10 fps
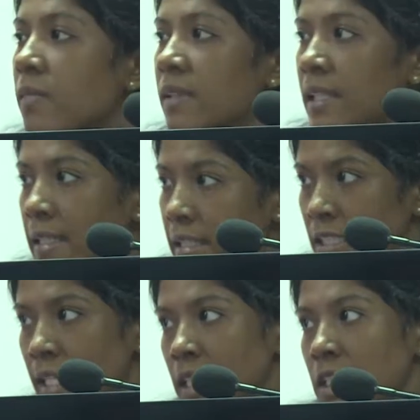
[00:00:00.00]
The
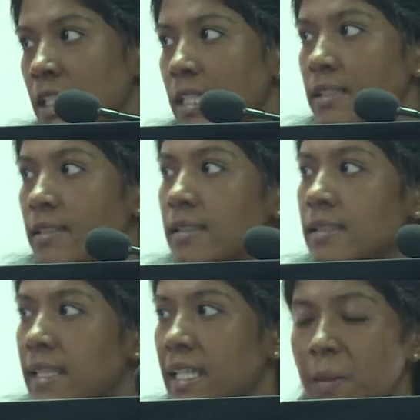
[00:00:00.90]
introduction.
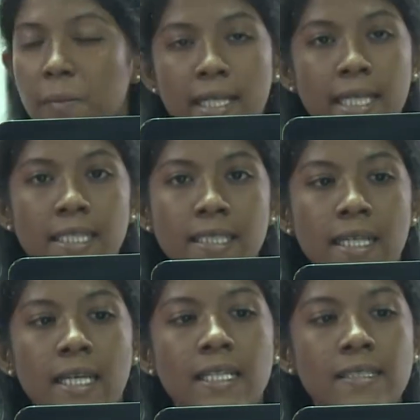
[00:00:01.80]
Serum
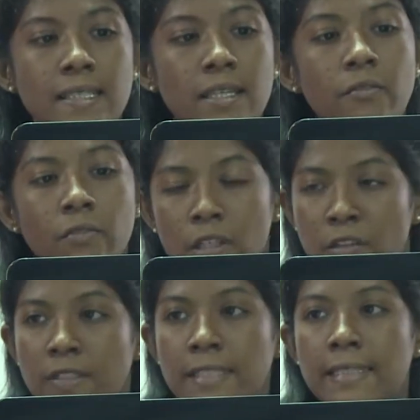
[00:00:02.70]
creatinine is one
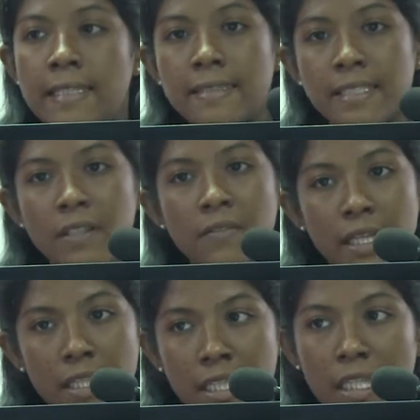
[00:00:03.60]
of the sensitive
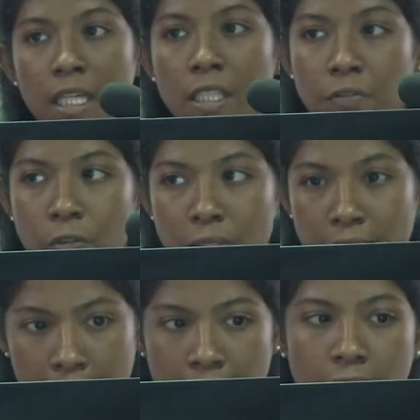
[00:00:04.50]
indicators for
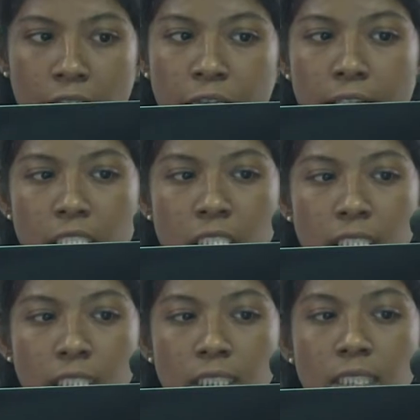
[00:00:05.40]
the renal
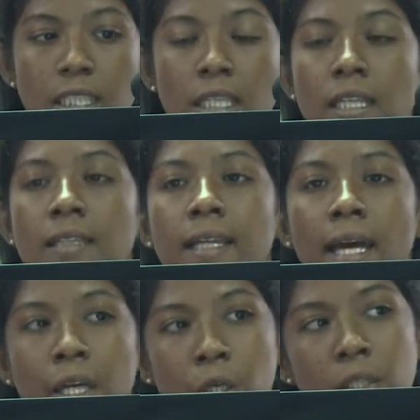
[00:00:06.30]
function. The
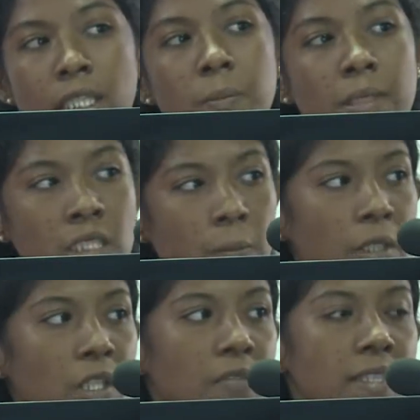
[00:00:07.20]
accurate
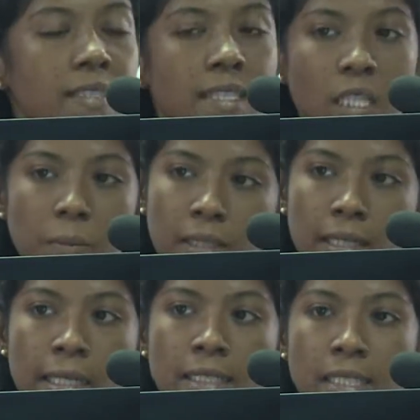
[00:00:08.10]
measurement of the serum
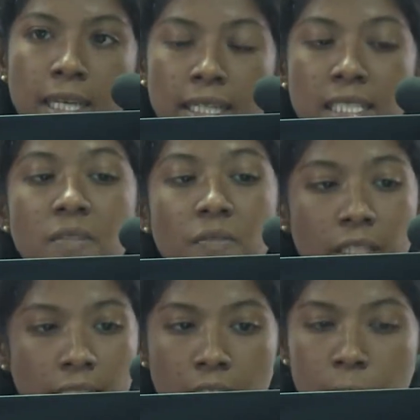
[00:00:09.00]
creatinine is
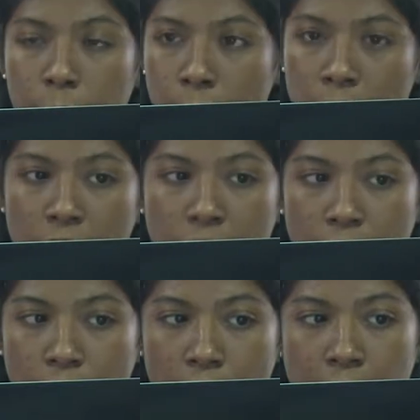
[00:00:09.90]
very
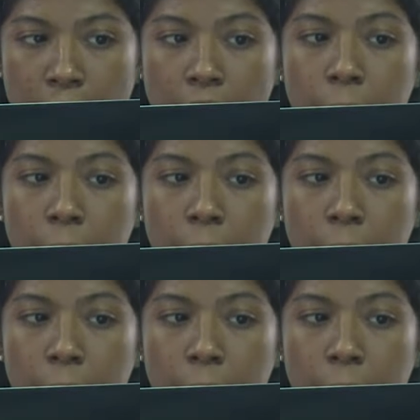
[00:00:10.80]
important for the